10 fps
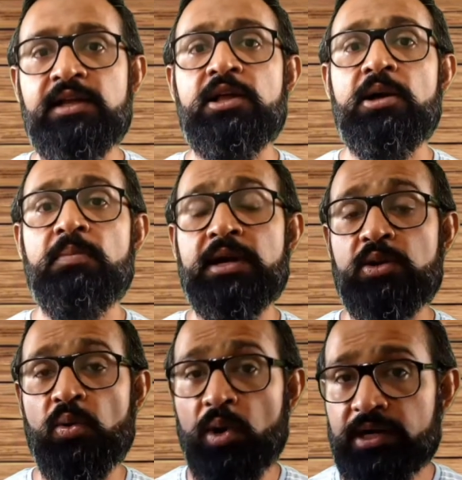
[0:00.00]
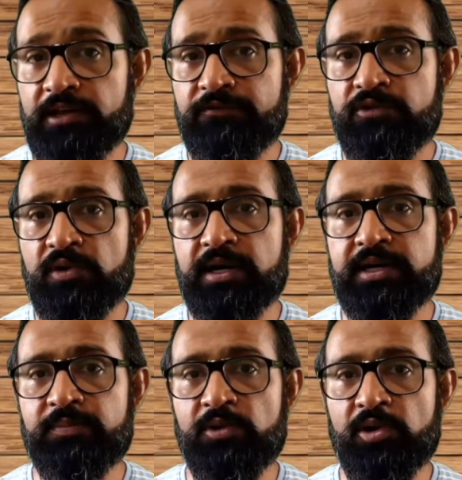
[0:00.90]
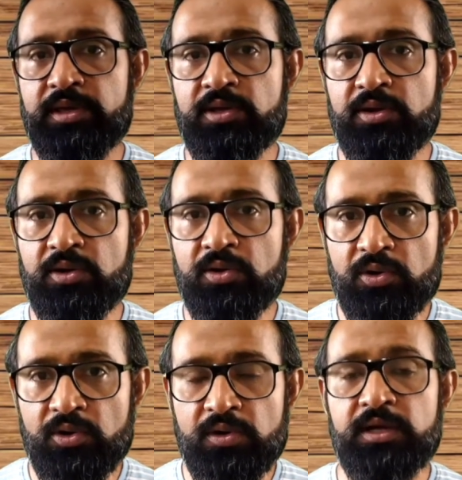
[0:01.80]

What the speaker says: But what if you are deploying your code,